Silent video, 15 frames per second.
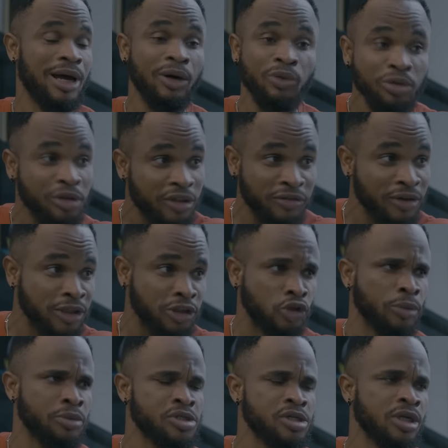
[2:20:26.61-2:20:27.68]
I won't give you any
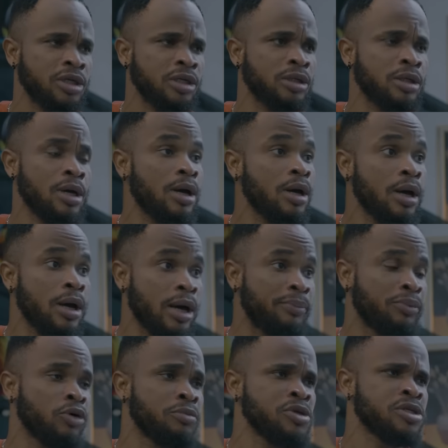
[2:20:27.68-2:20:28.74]
troubles again. I
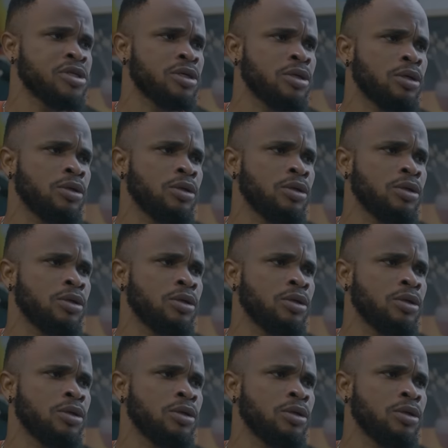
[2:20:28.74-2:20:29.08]
promise.